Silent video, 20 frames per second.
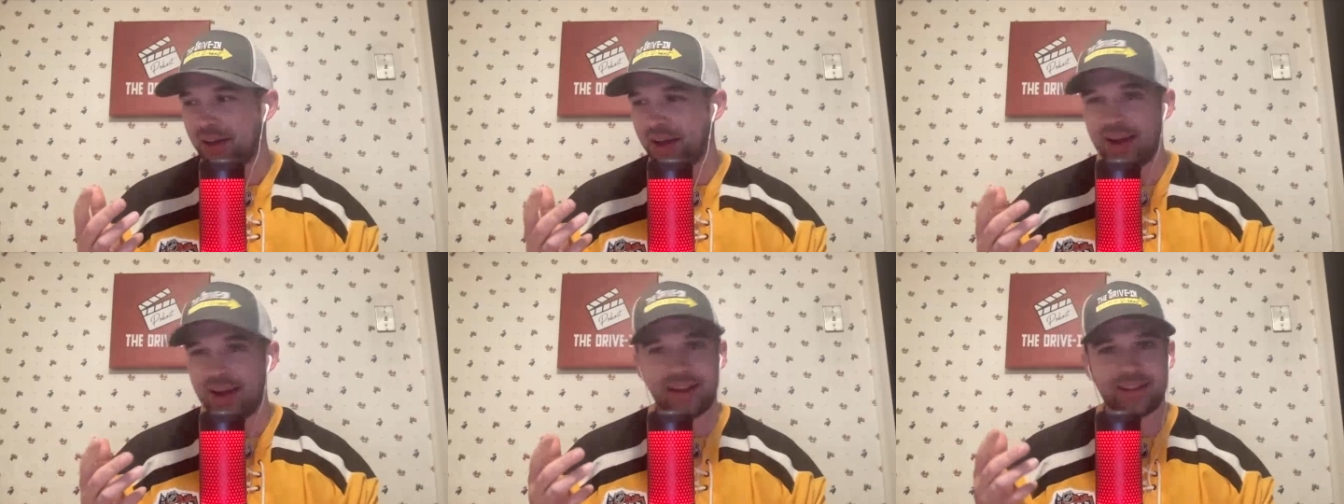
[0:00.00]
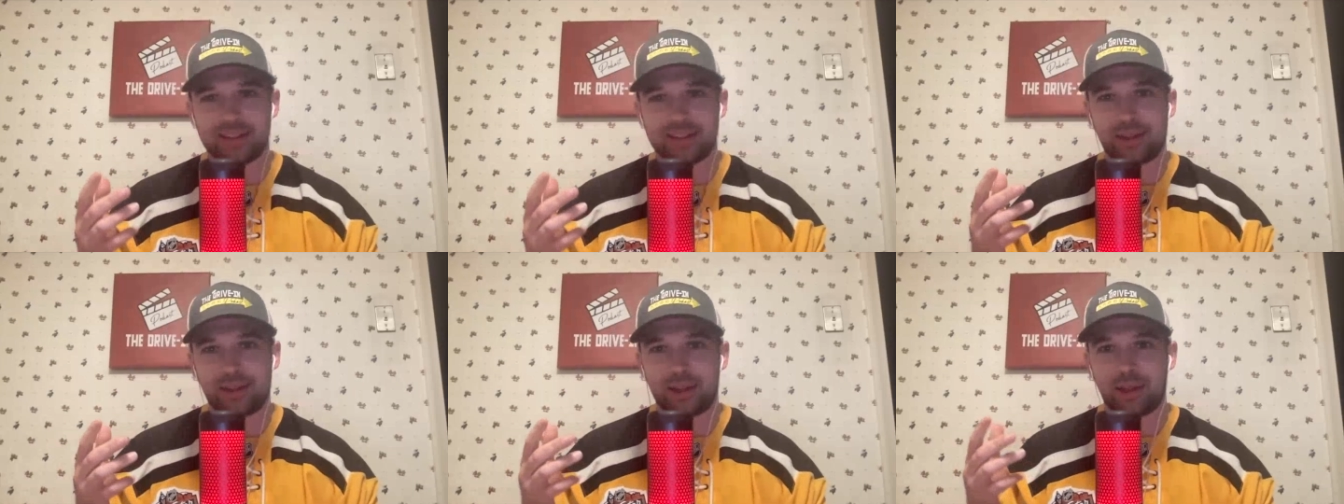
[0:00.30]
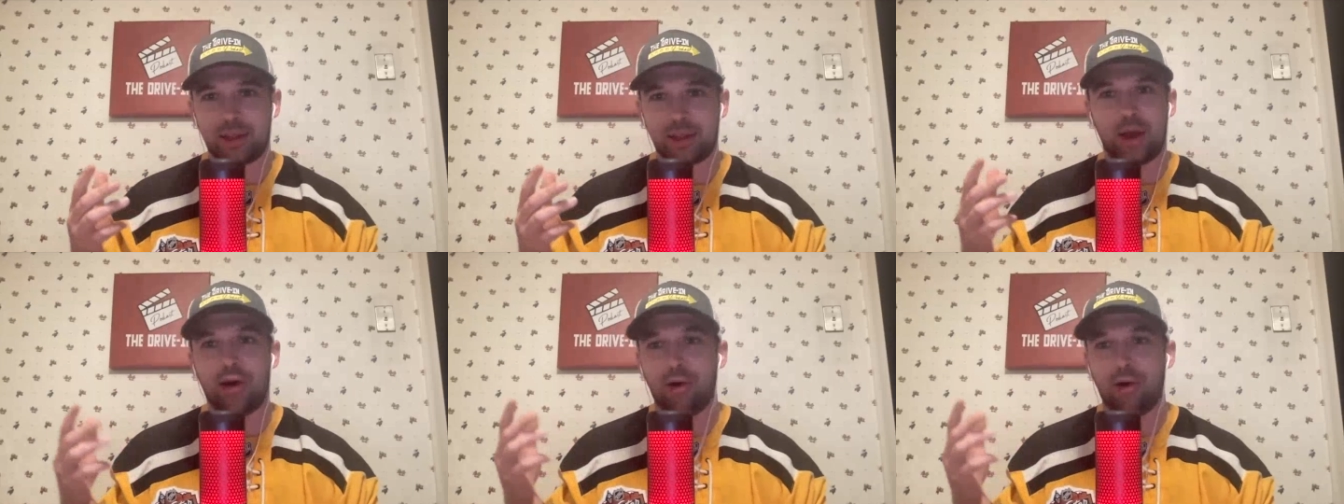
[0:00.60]
as
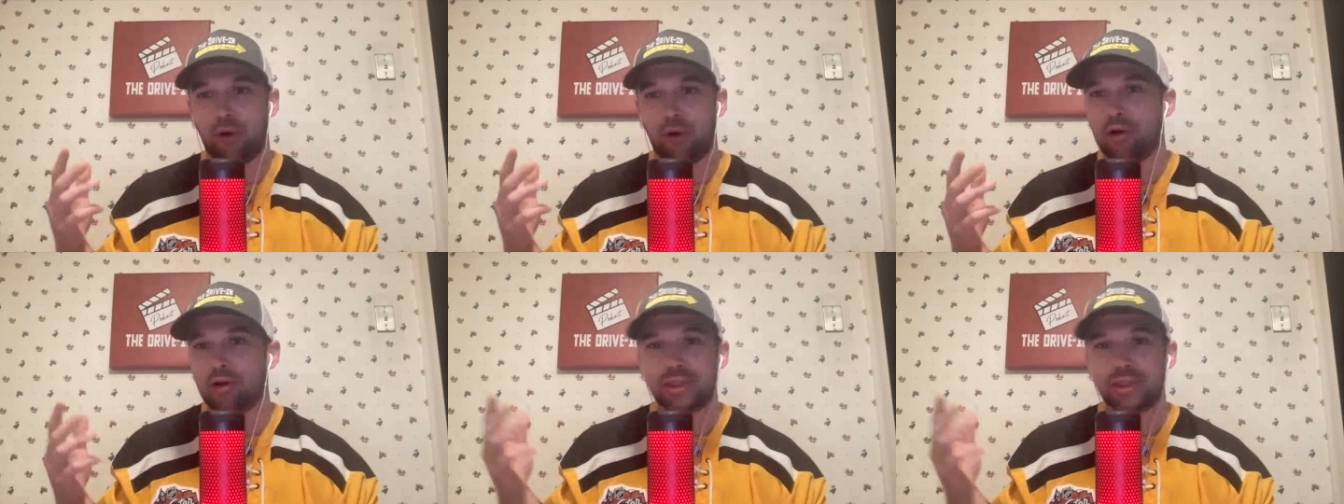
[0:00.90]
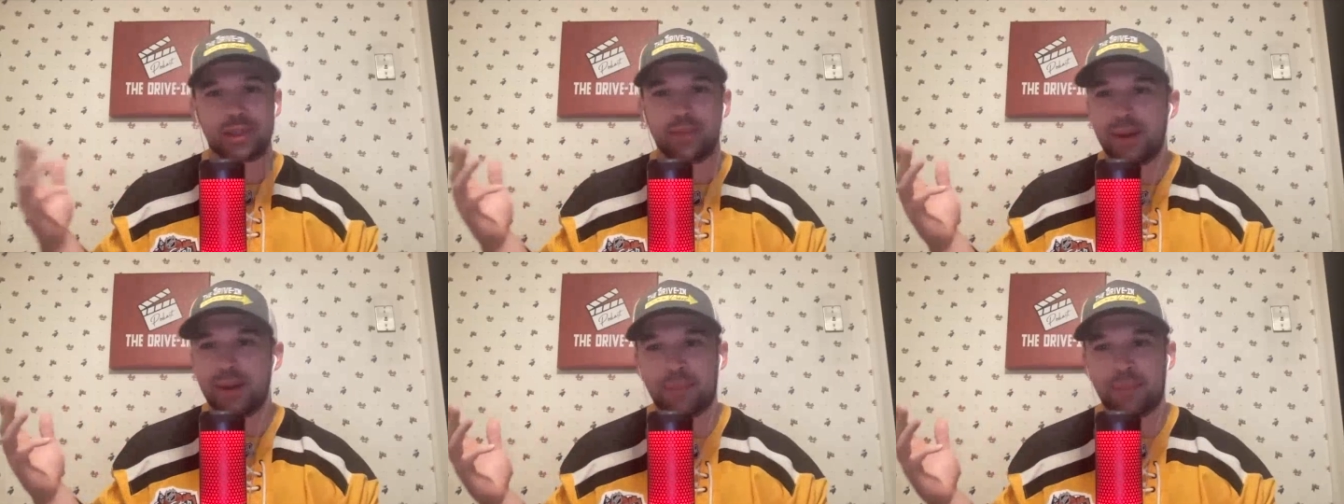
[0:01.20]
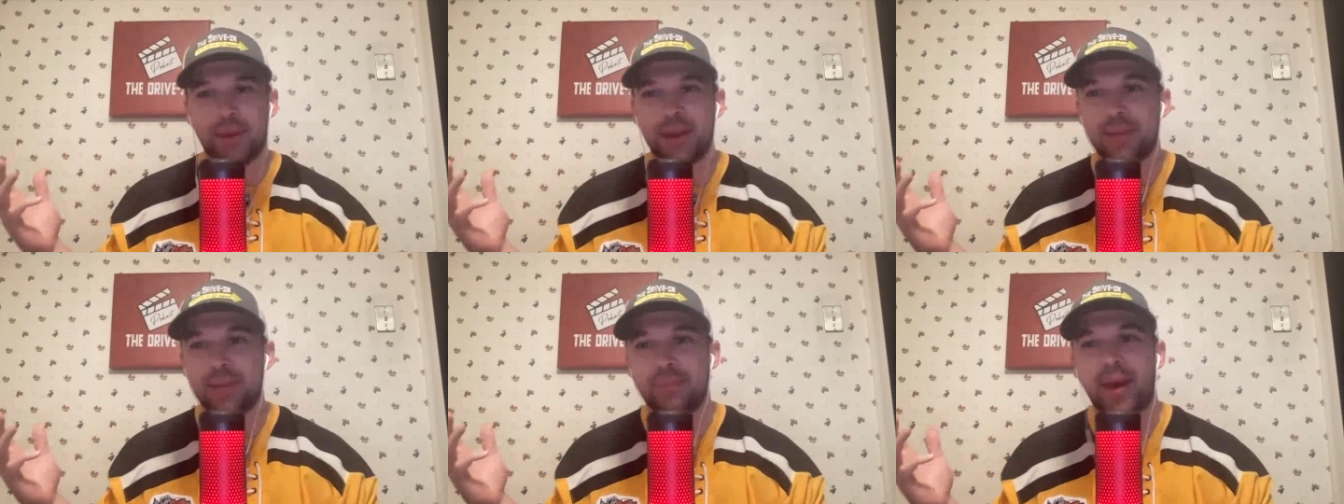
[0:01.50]
the ultimate
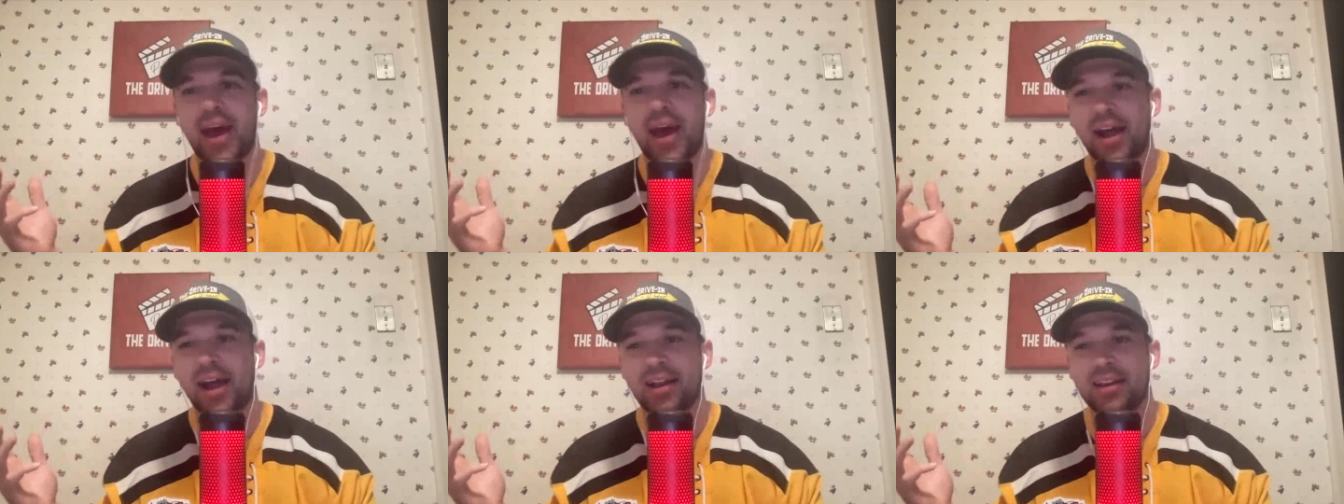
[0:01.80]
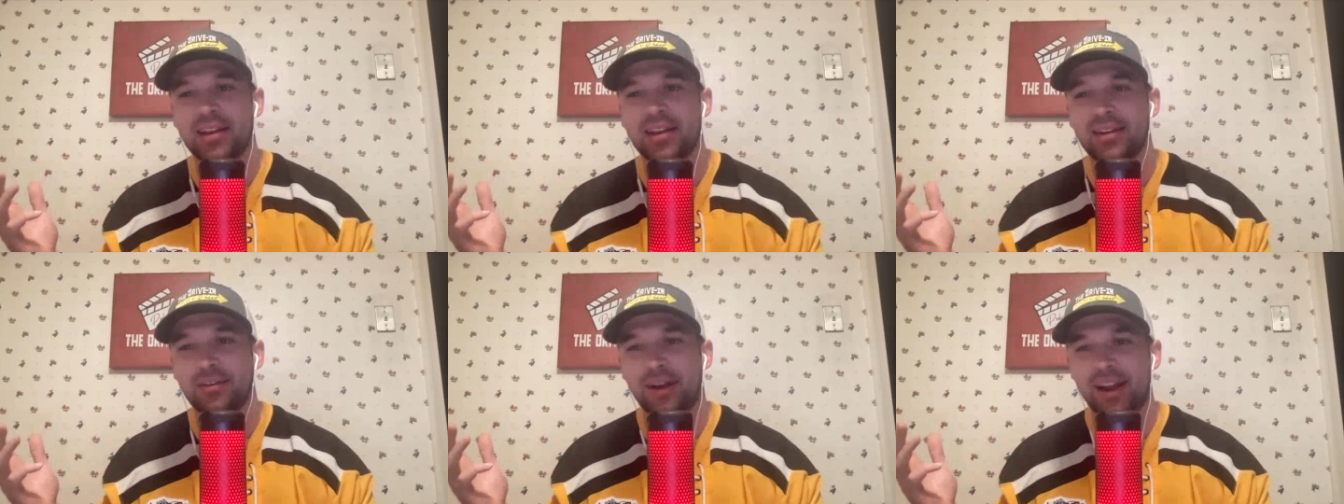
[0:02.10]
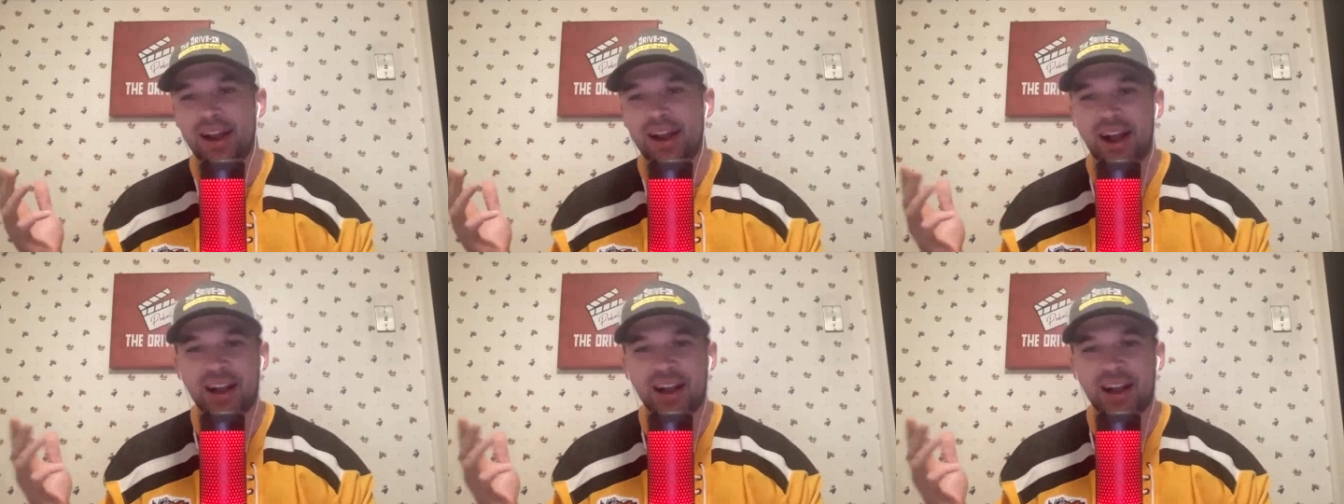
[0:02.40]
big bad, right?